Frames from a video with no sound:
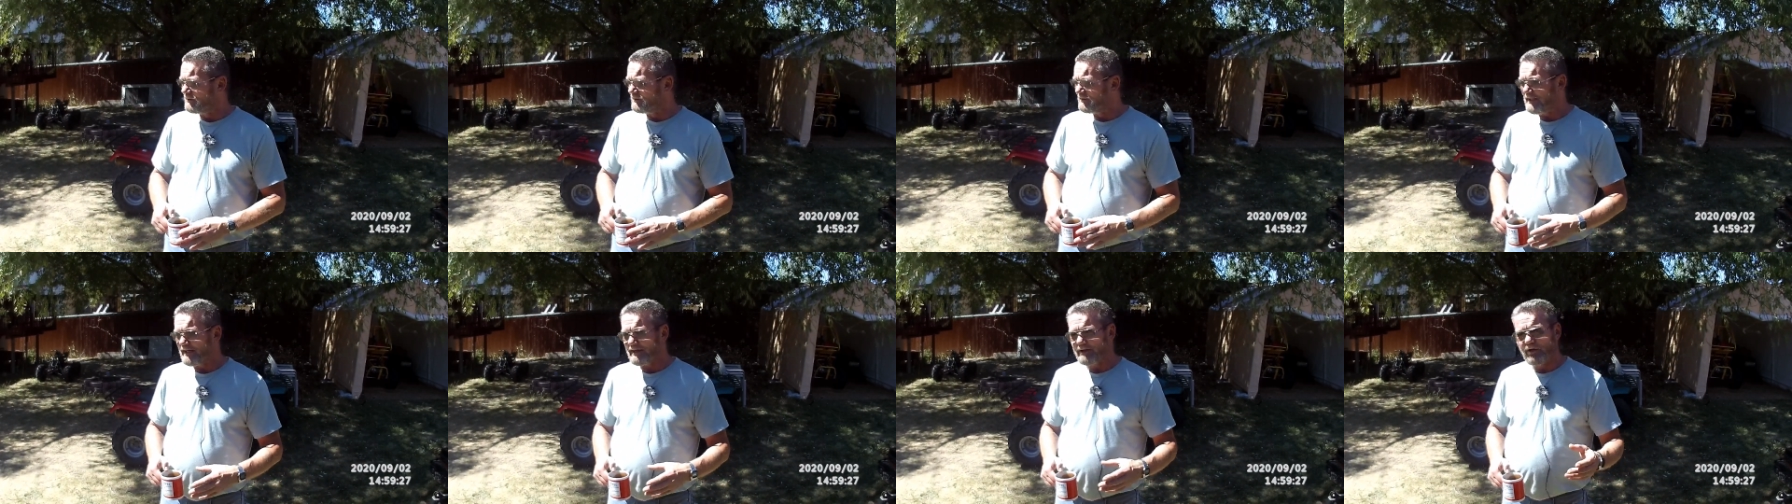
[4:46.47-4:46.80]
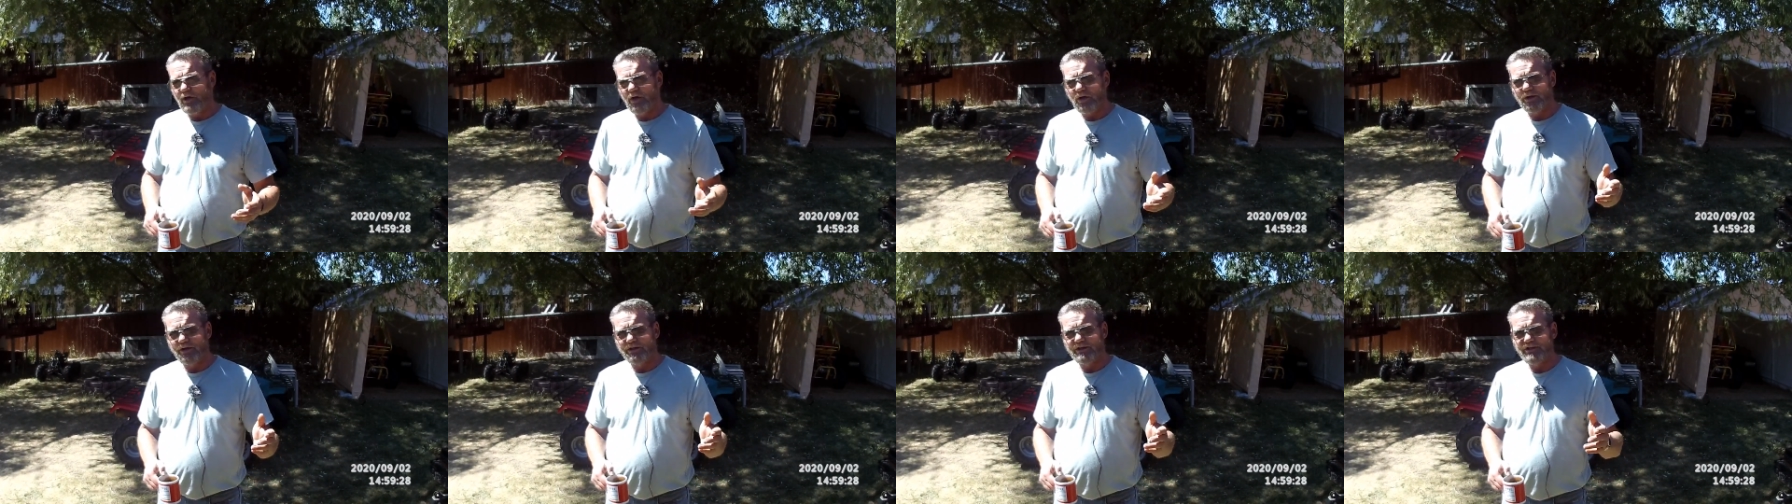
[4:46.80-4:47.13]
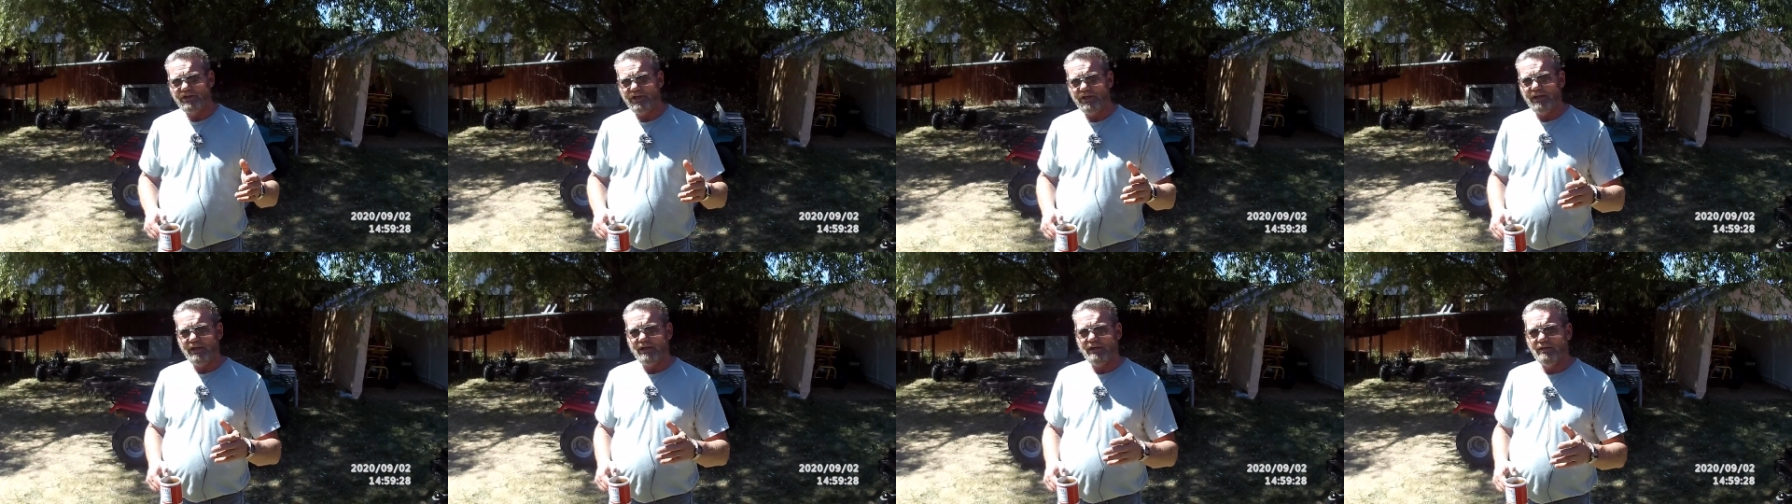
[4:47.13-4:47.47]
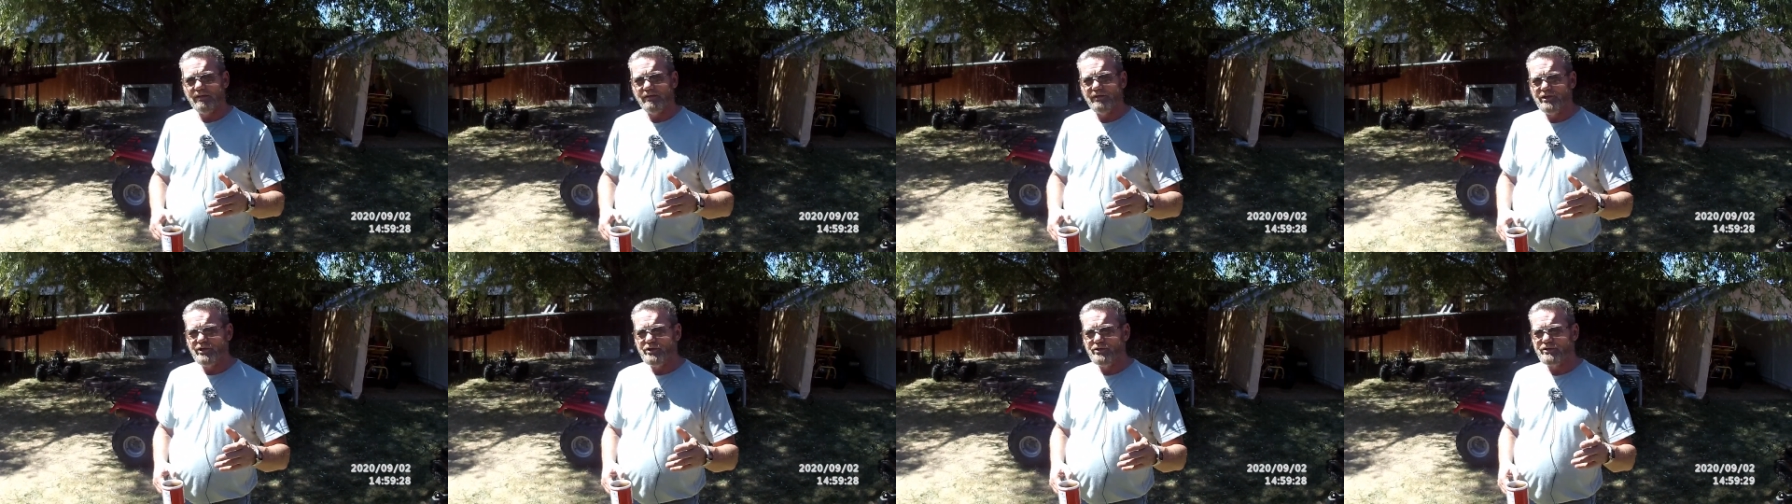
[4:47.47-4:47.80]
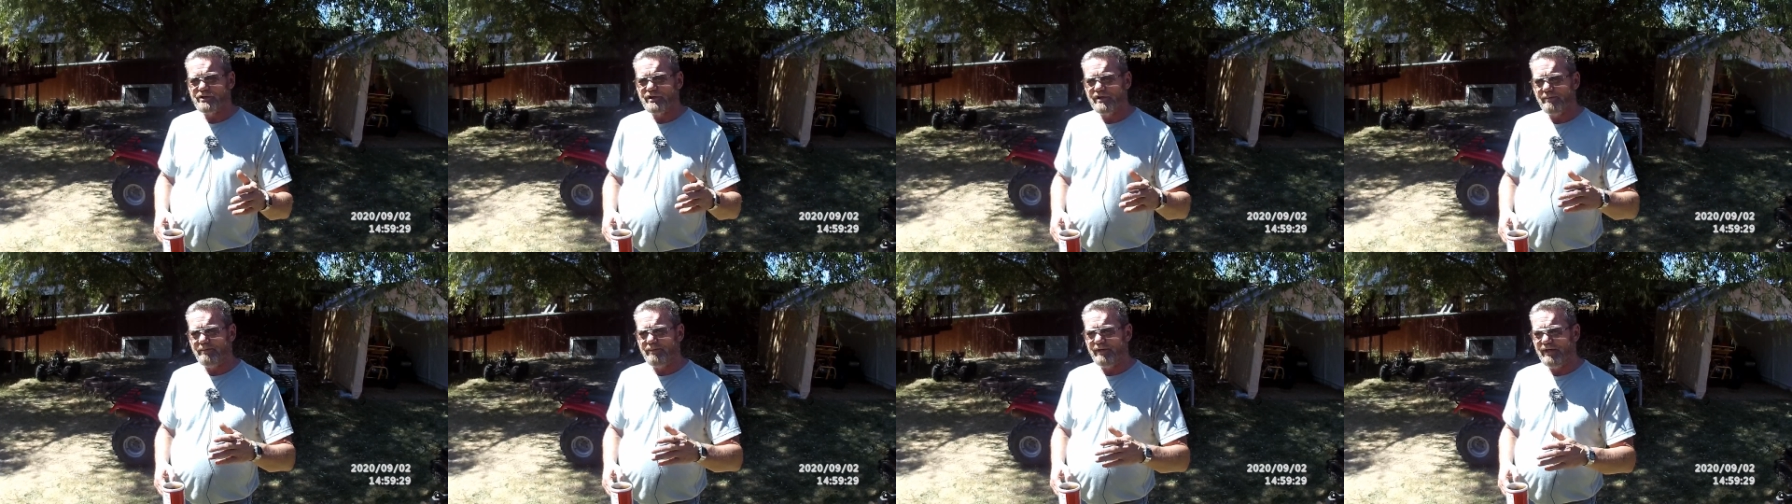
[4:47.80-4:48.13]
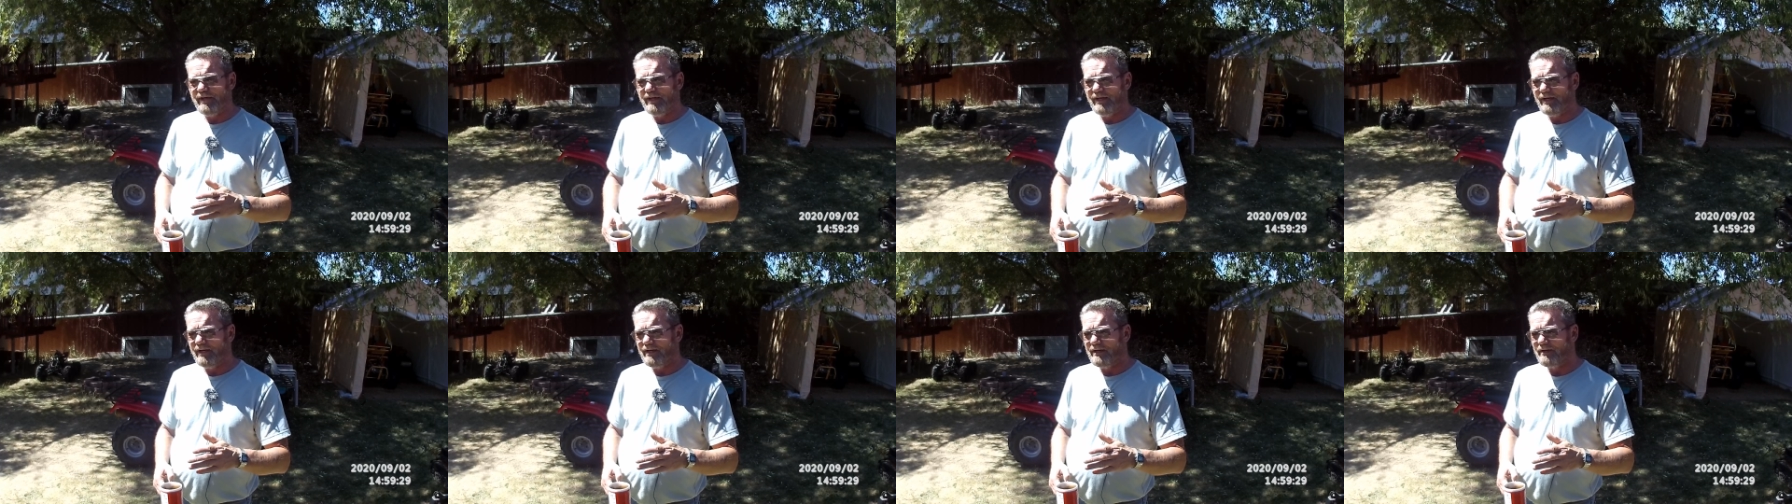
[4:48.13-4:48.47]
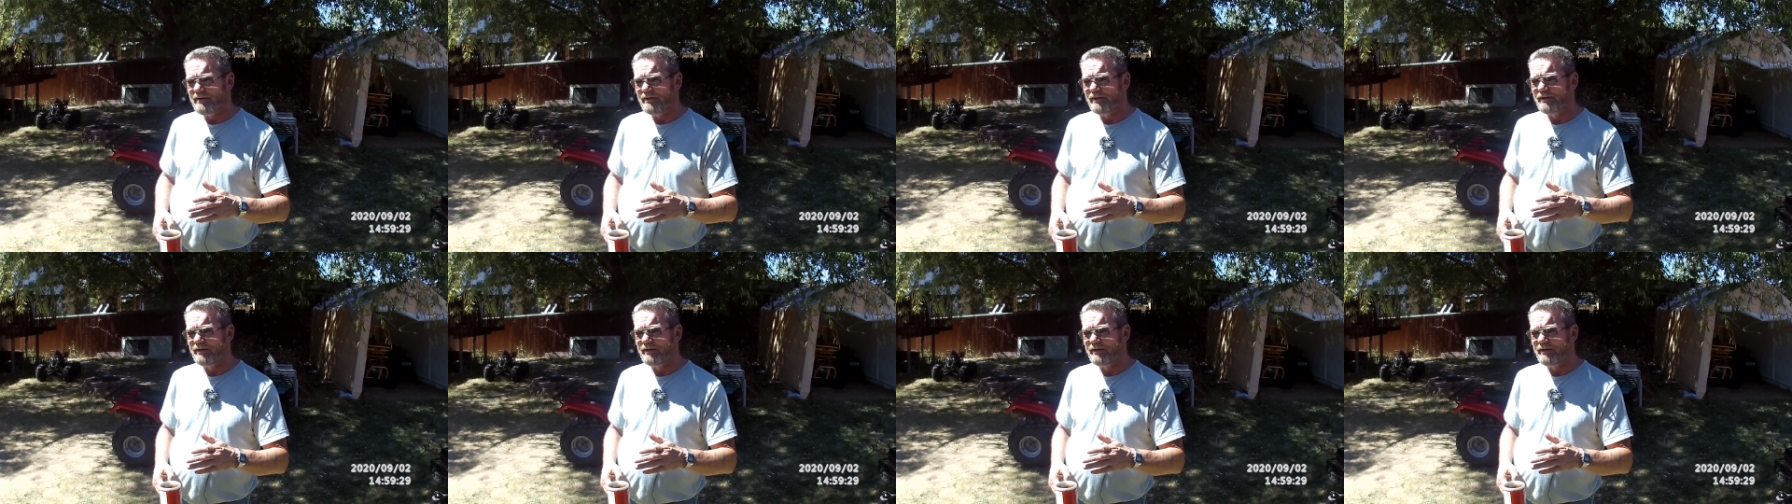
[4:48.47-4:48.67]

Technology used to be